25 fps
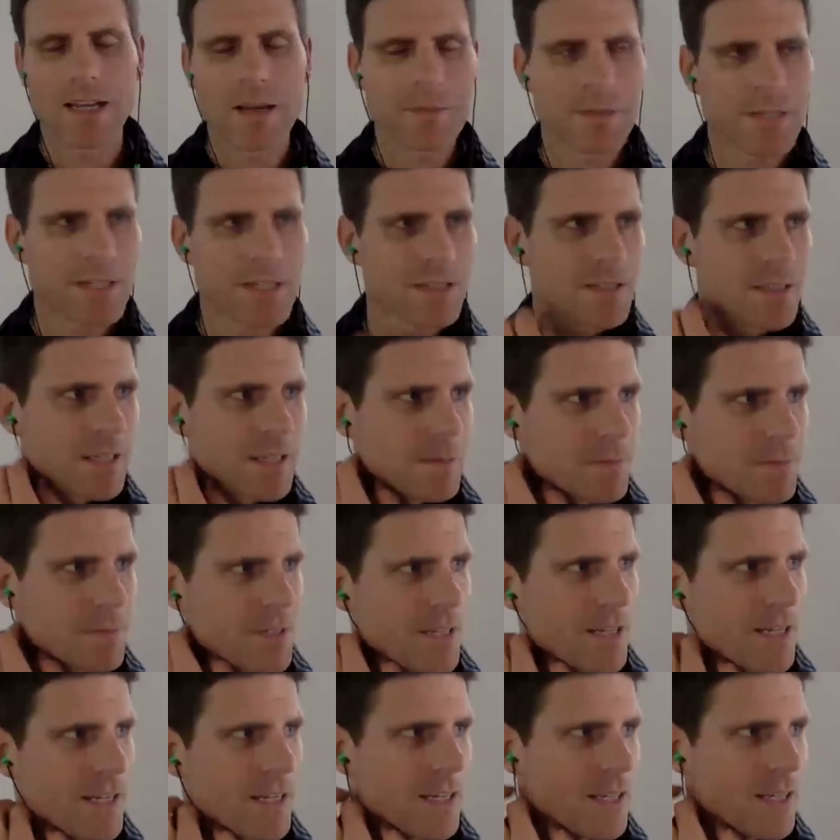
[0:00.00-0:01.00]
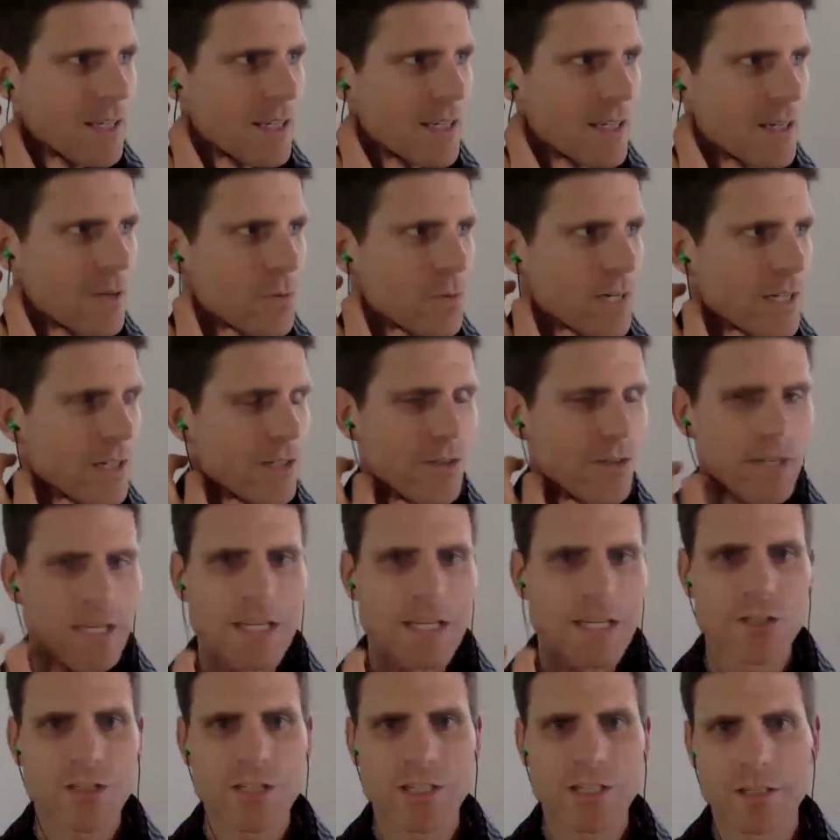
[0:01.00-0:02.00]
mean, it seems like, in a way, you're
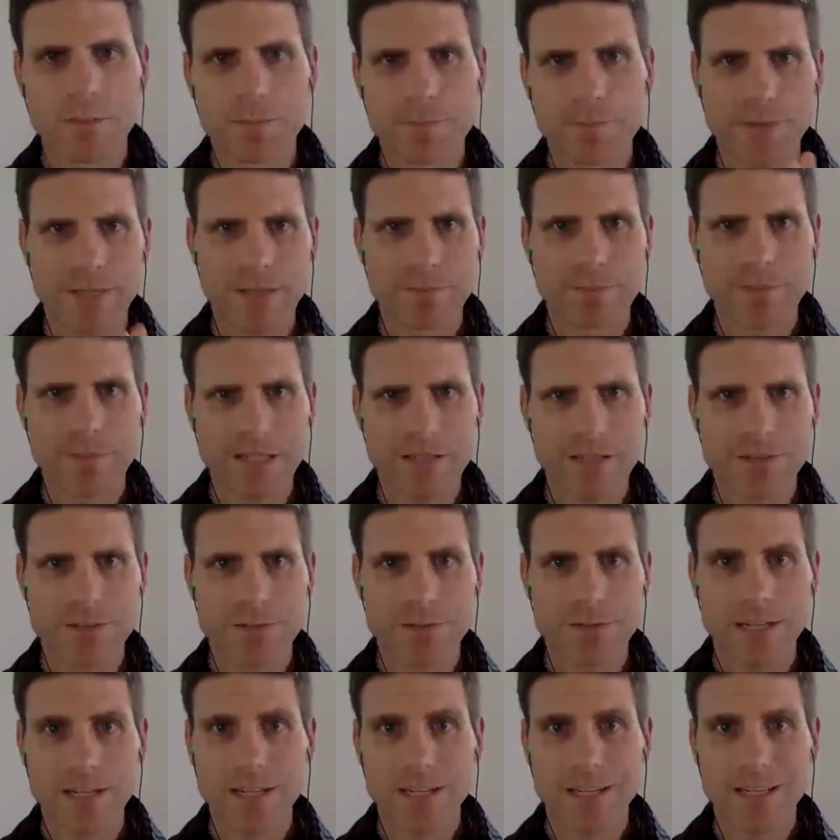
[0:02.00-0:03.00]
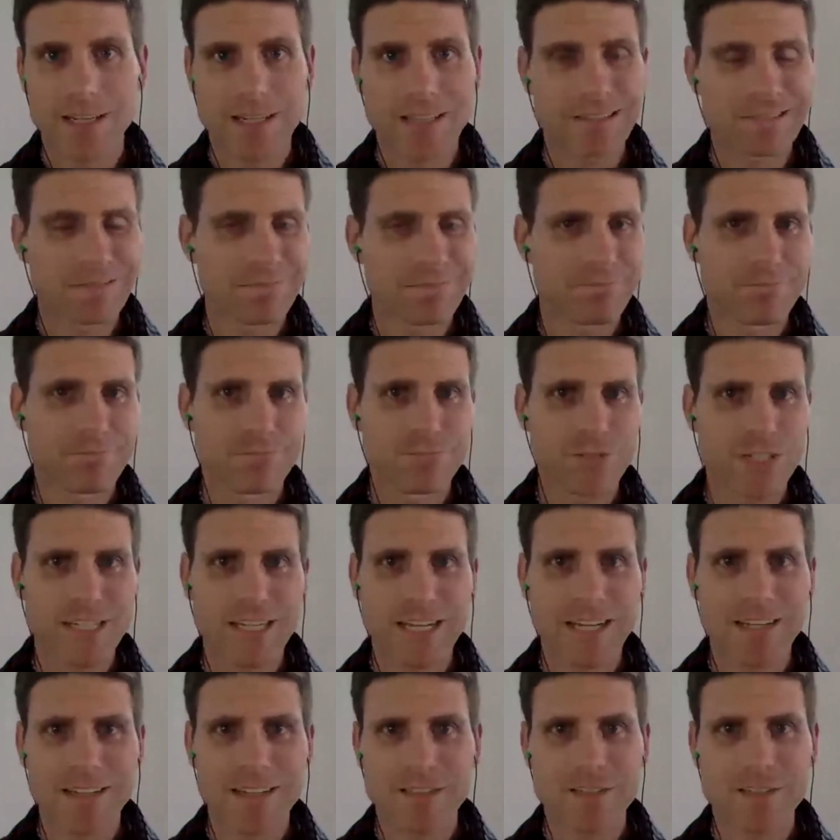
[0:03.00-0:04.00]
hedging your bets, right? Like,
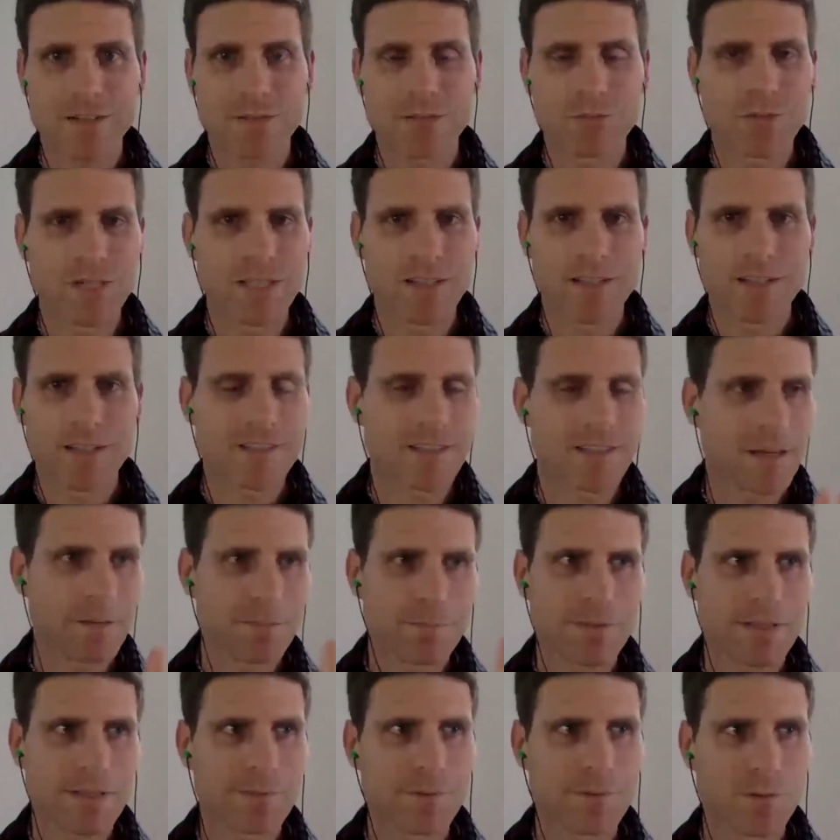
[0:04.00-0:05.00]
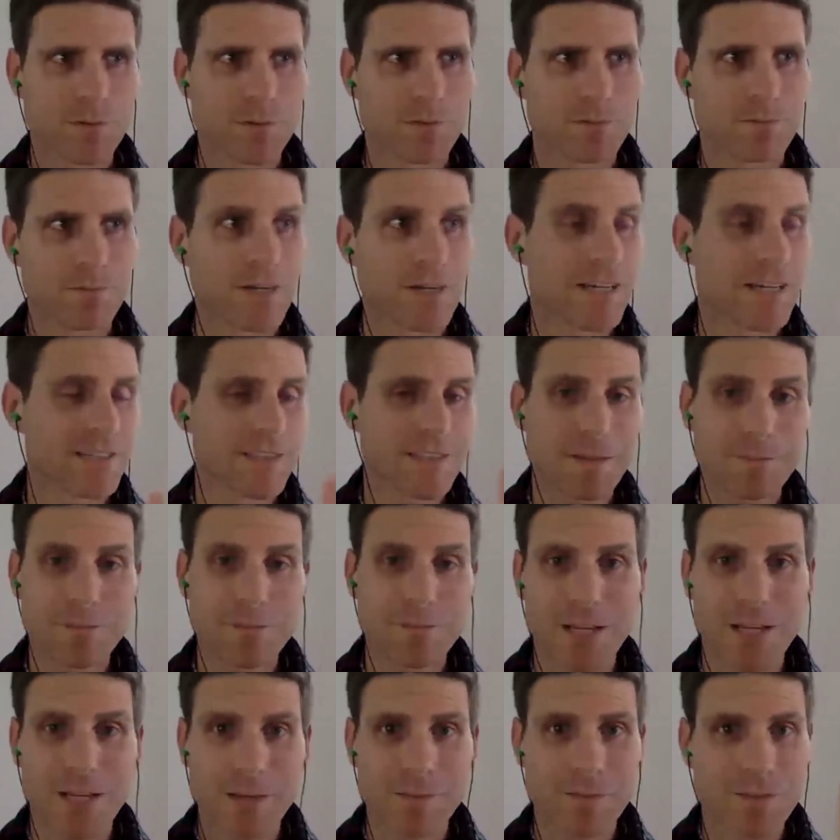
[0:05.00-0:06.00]
regardless of whether some people might
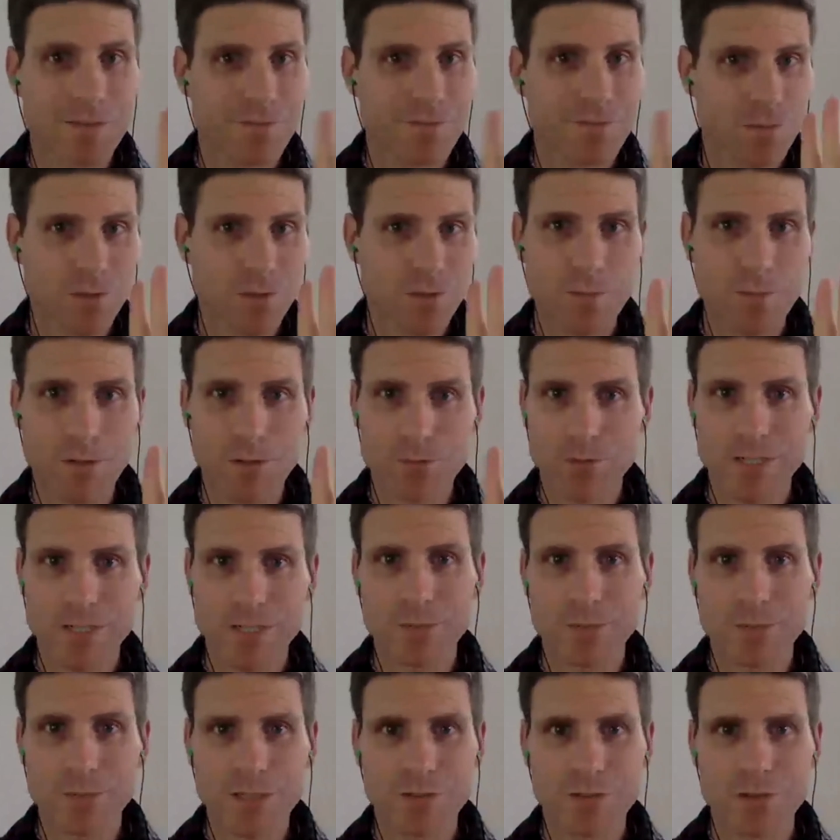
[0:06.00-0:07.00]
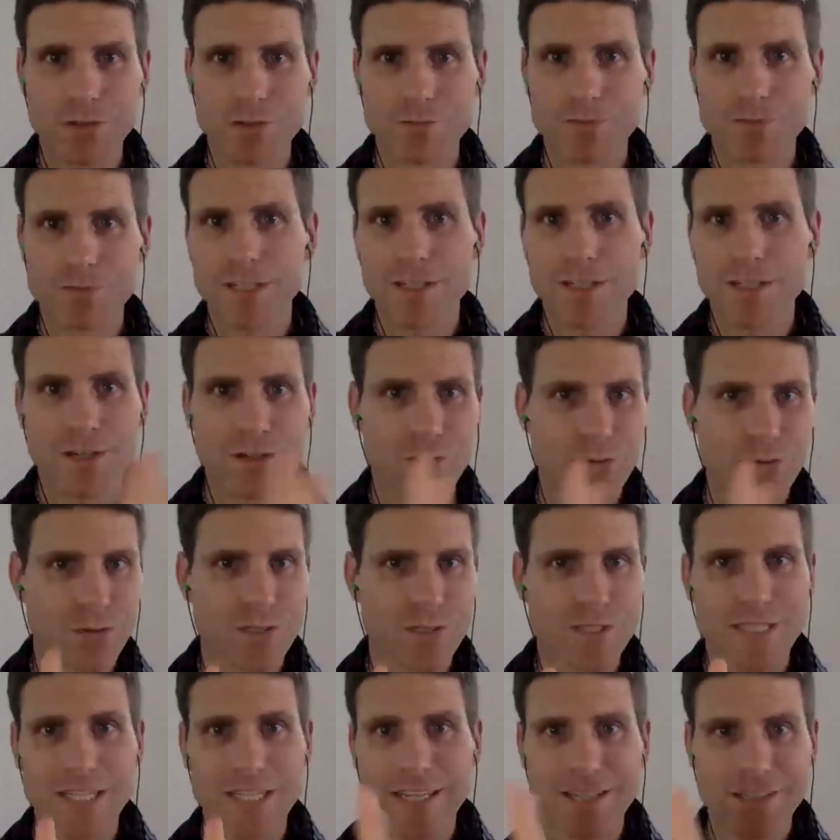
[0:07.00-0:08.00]
sometimes respond really well to a video or a
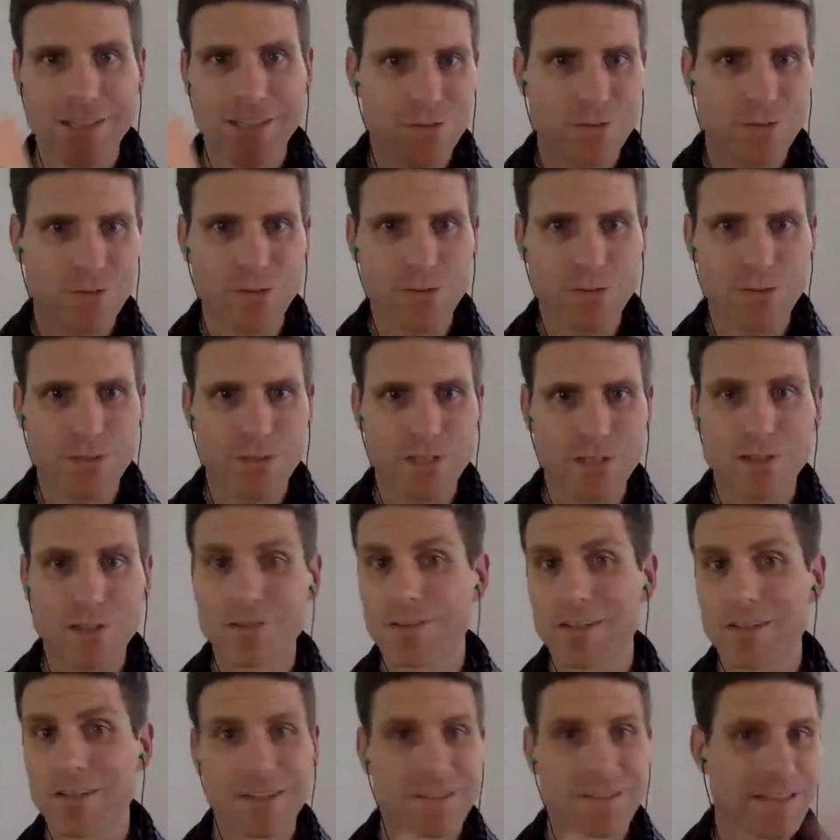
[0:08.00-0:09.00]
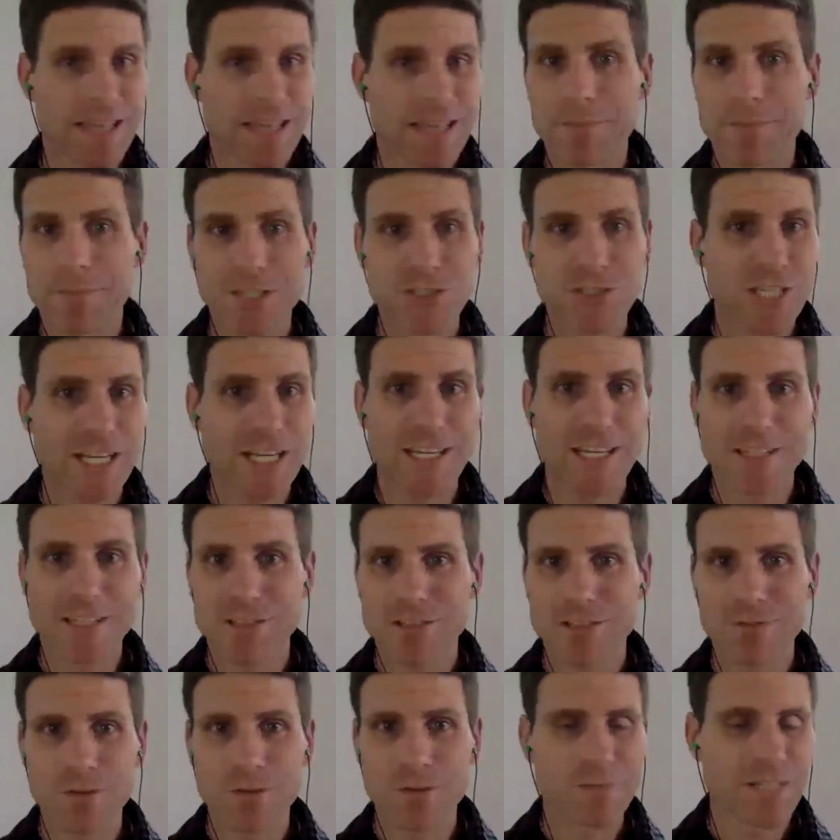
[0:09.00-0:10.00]
text or an audio, that may
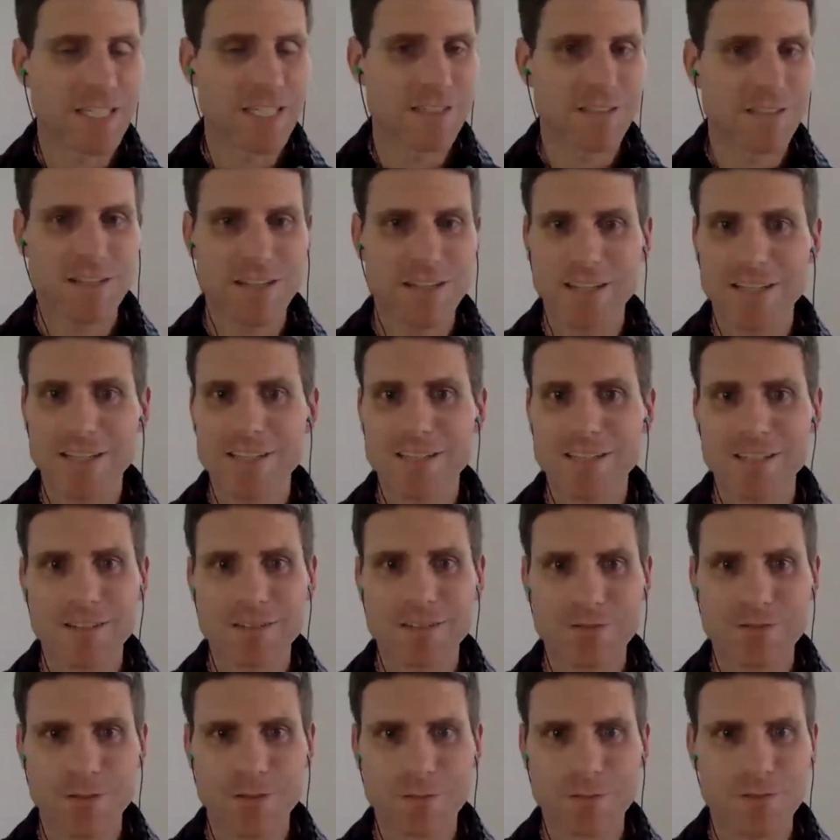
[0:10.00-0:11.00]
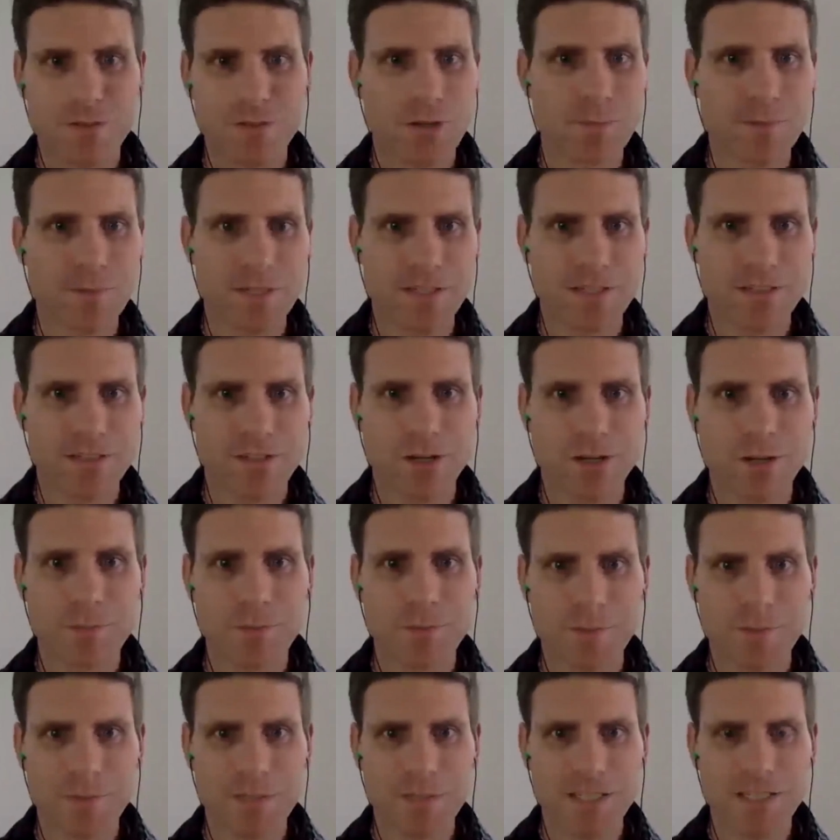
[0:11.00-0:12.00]
change from lesson to lesson, from topic to
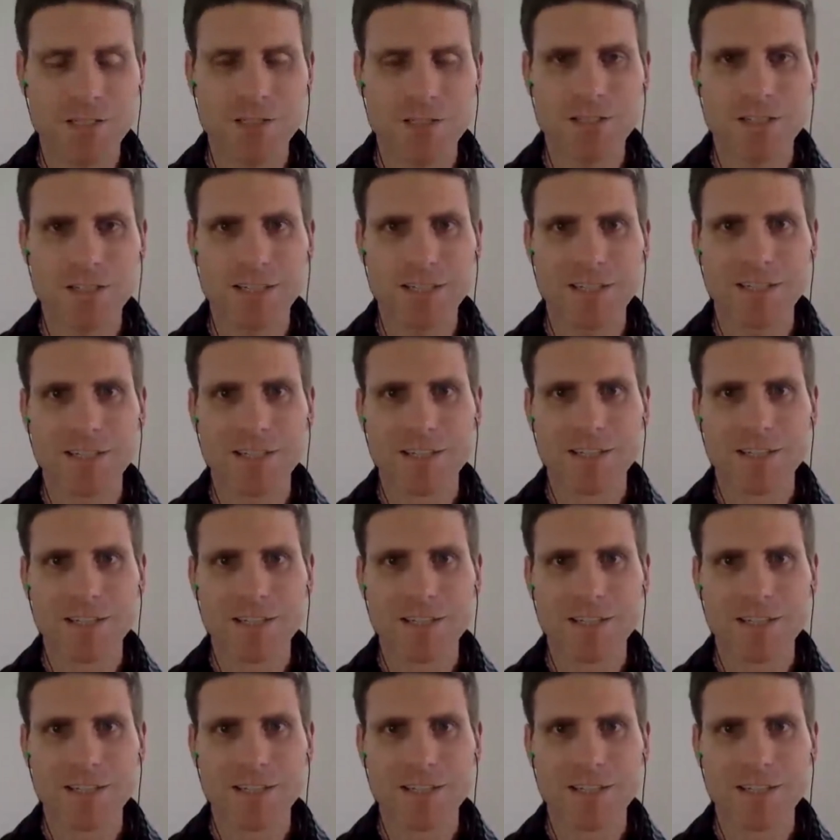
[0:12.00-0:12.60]
topic, potentially.